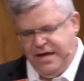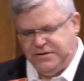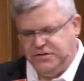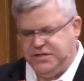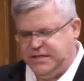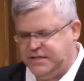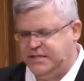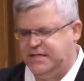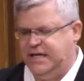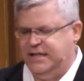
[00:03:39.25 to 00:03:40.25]
So Jesus
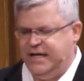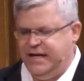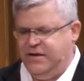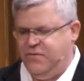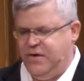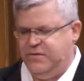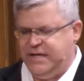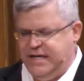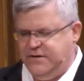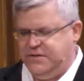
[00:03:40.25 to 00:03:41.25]
said, Let anyone with
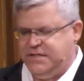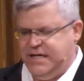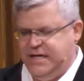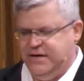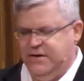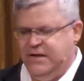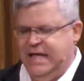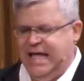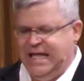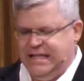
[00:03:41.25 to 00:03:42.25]
ears to
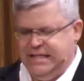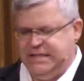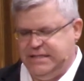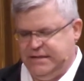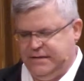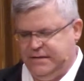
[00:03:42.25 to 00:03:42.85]
hear listen.